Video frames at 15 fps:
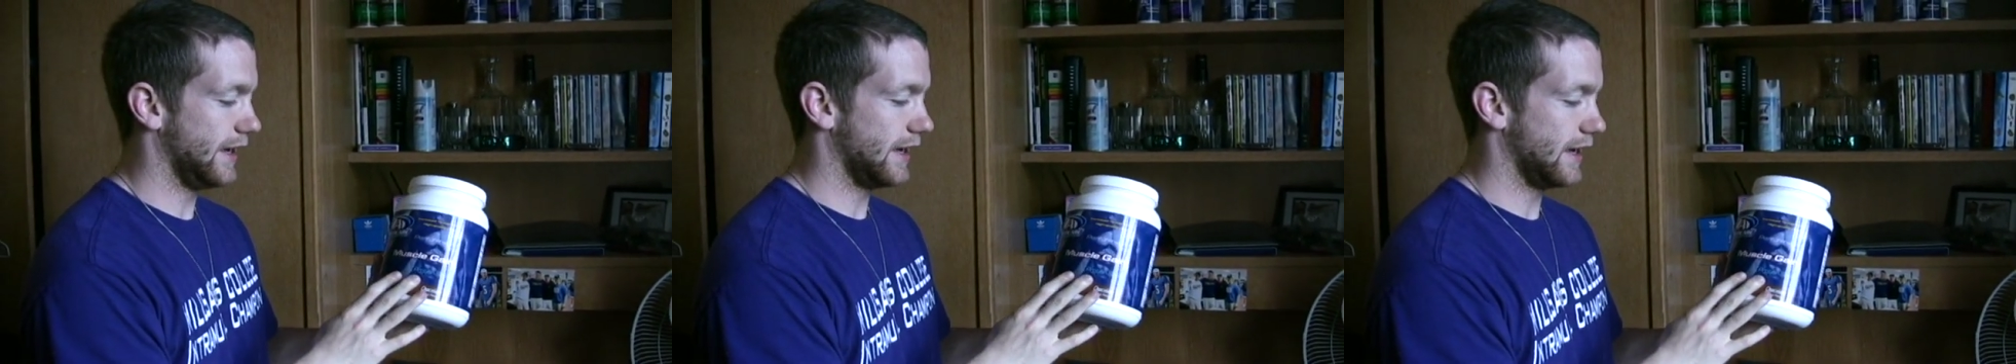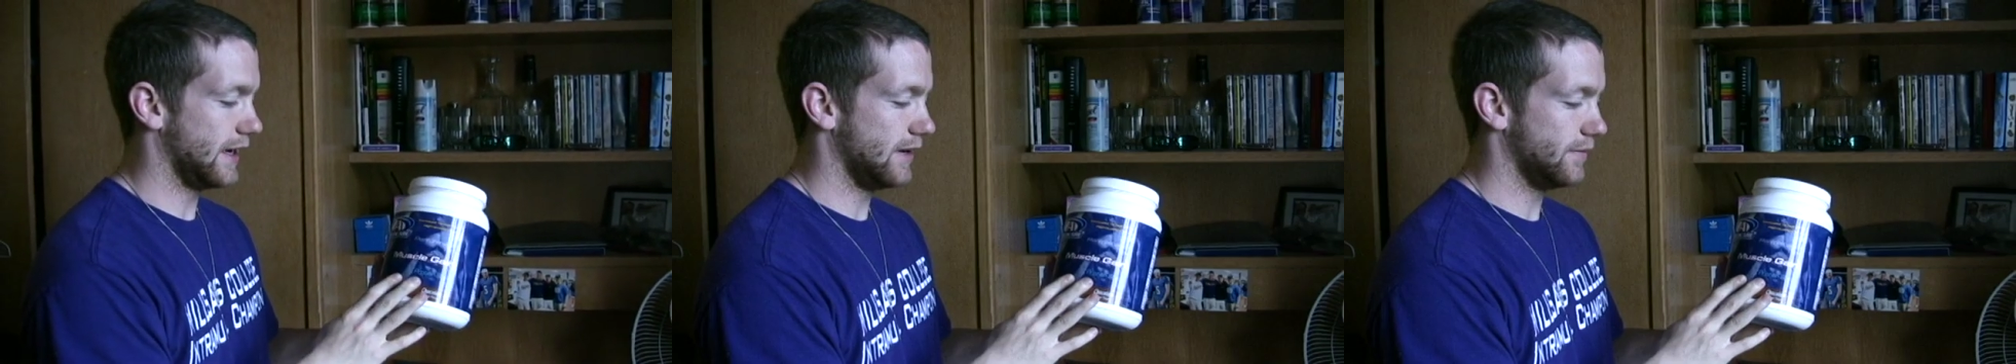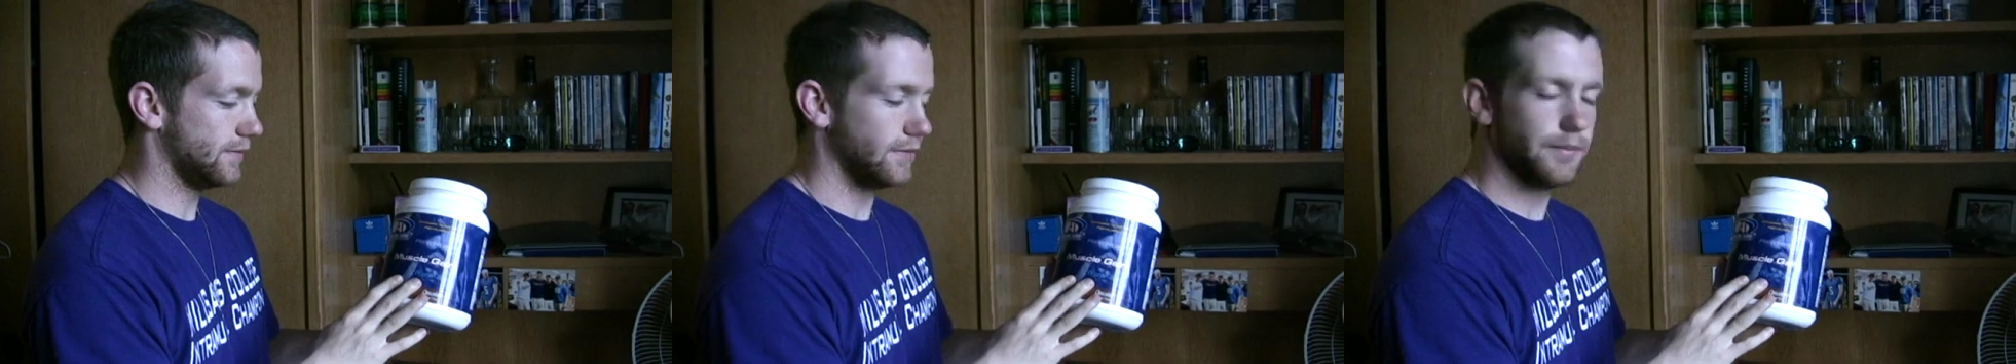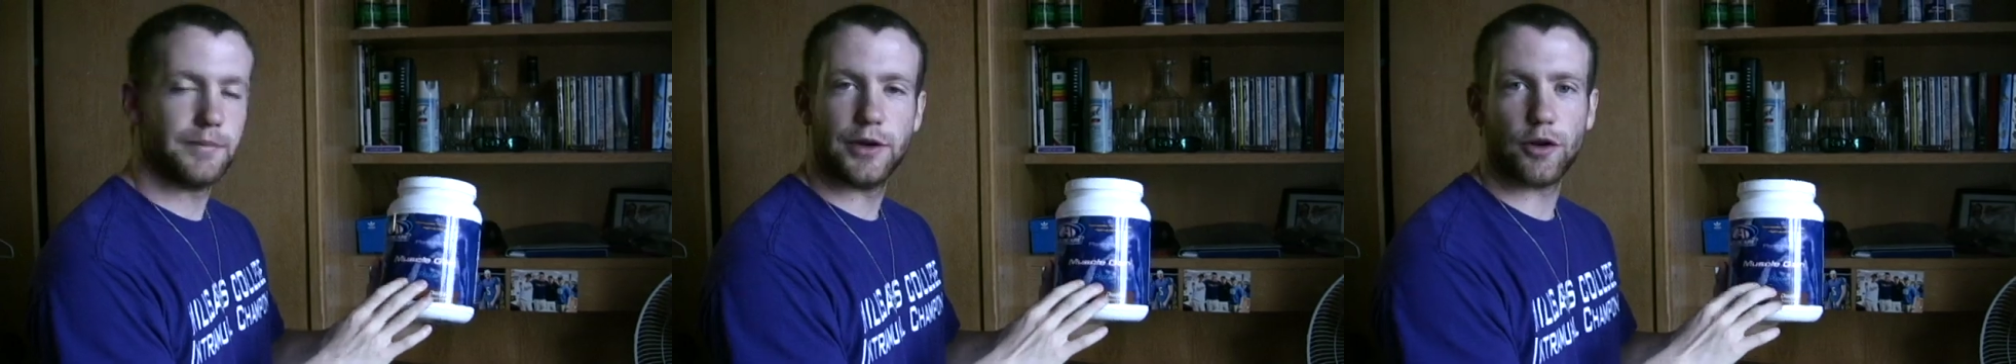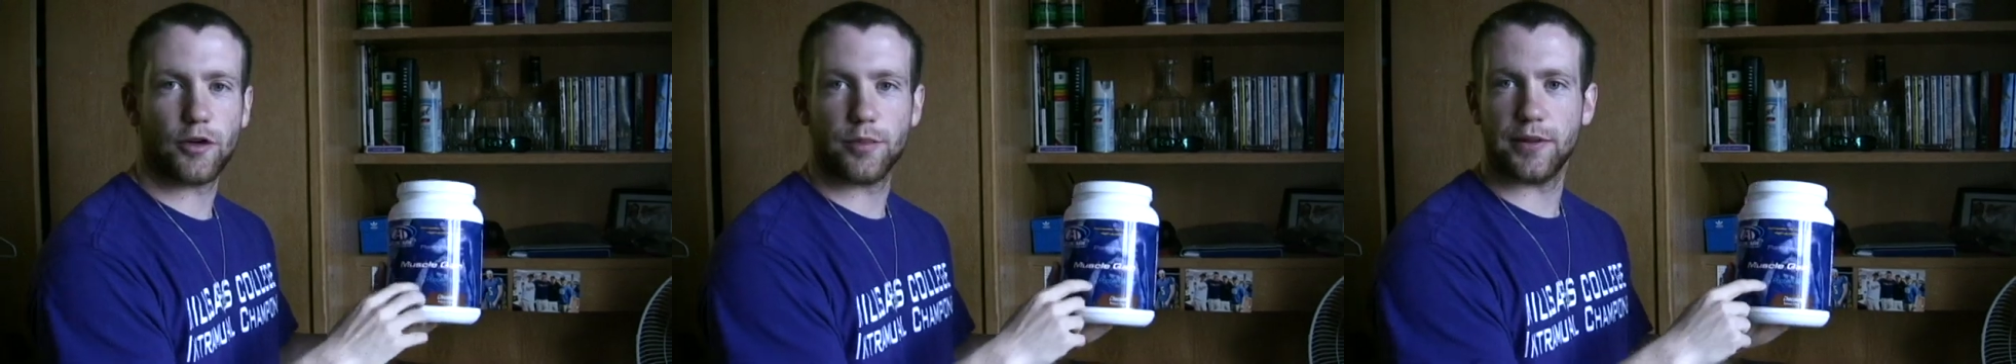that
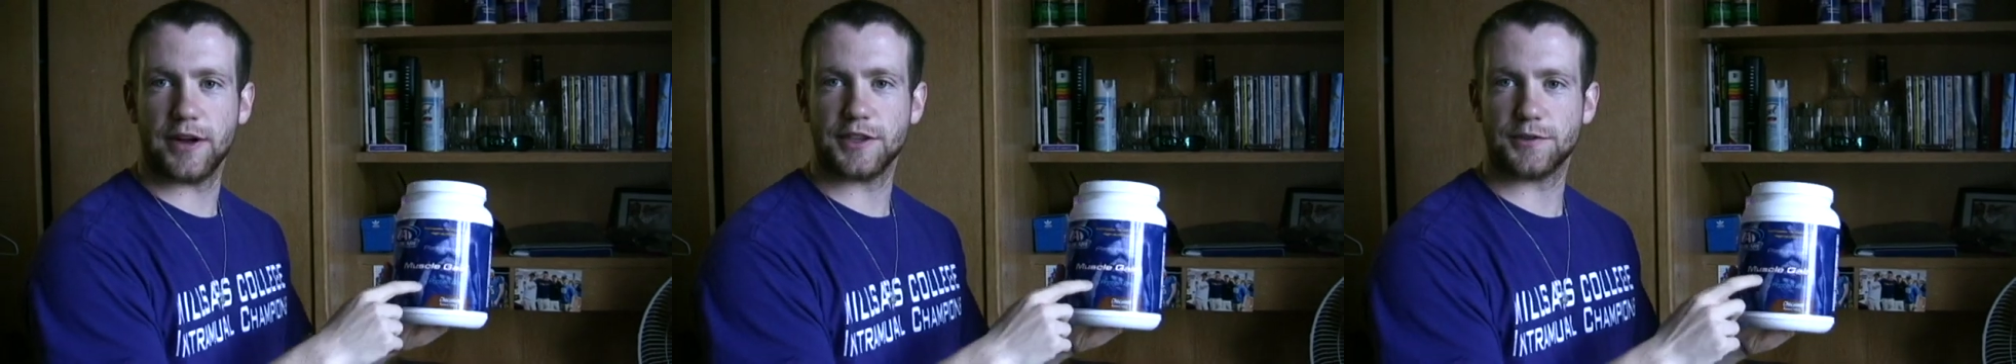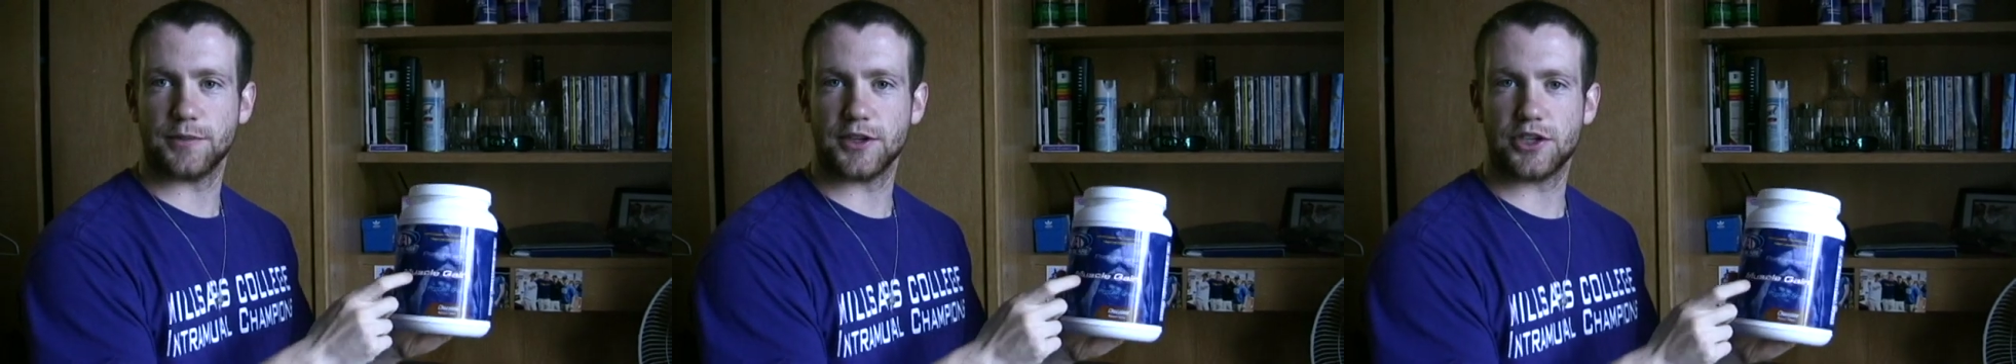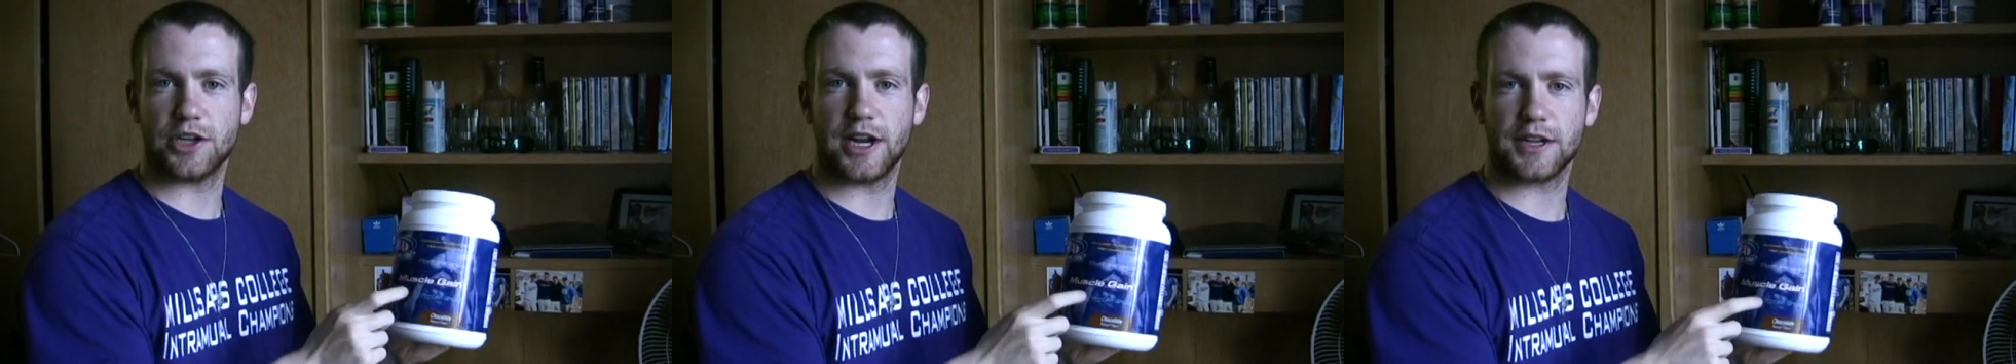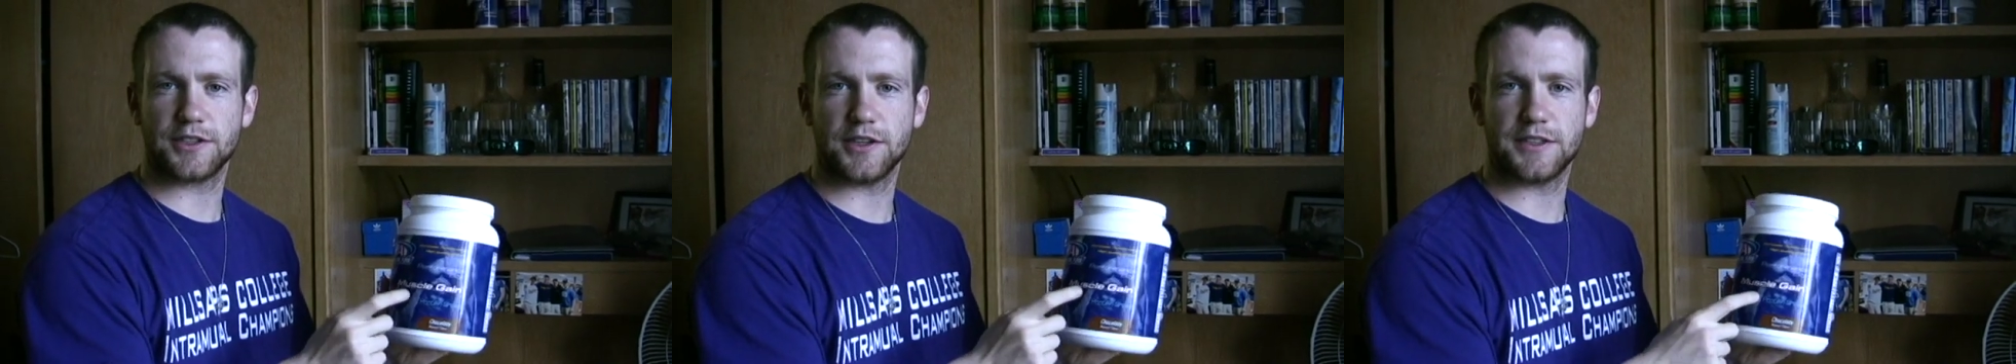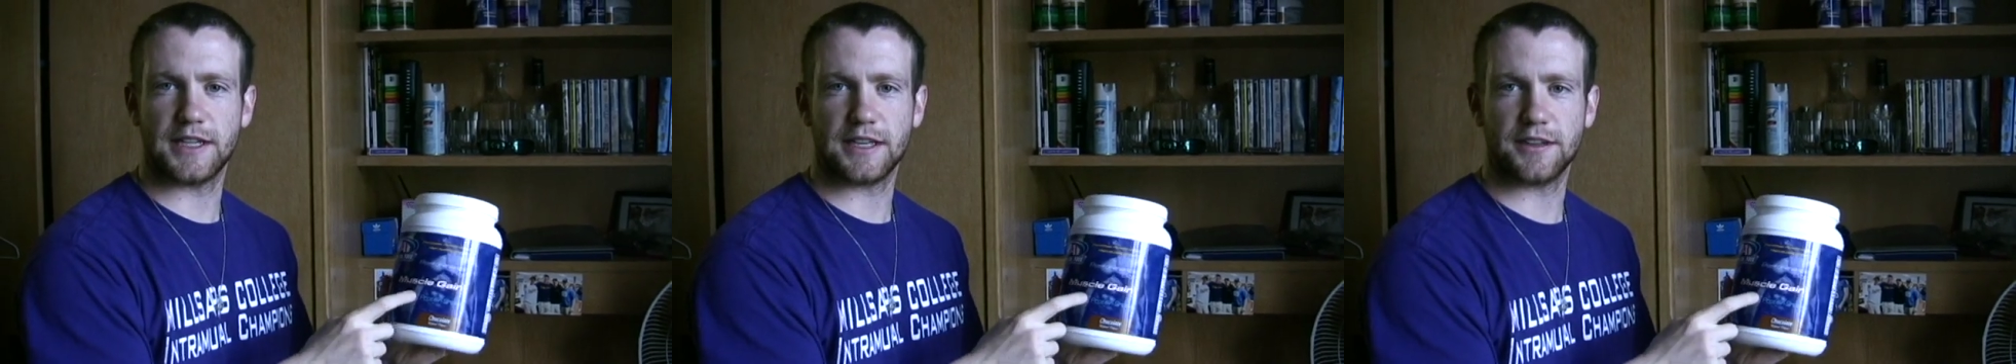
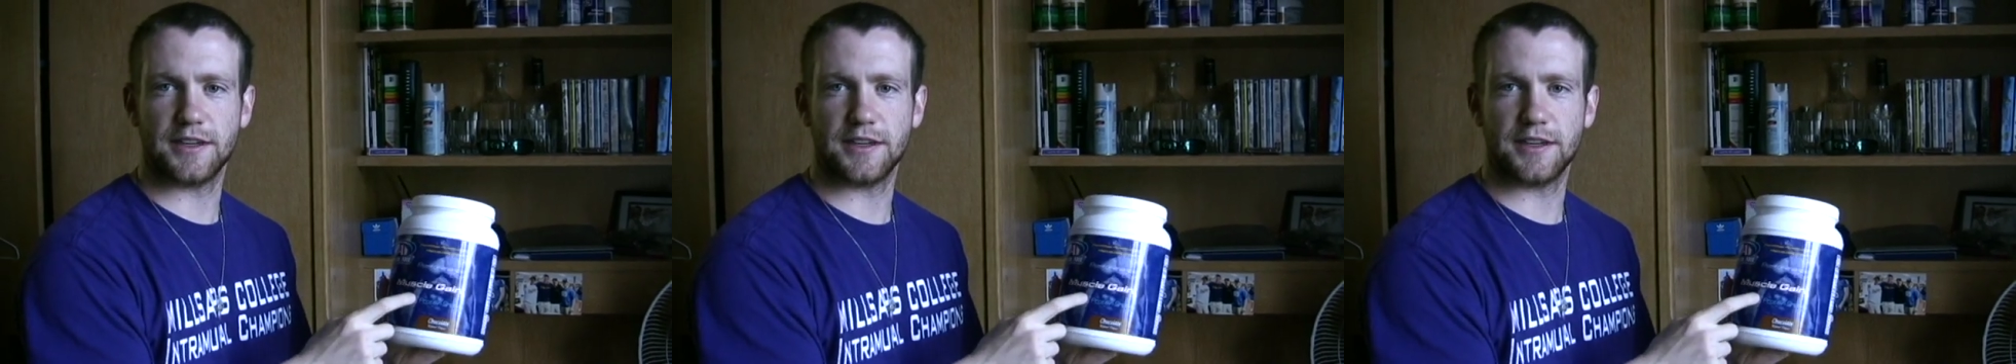they they're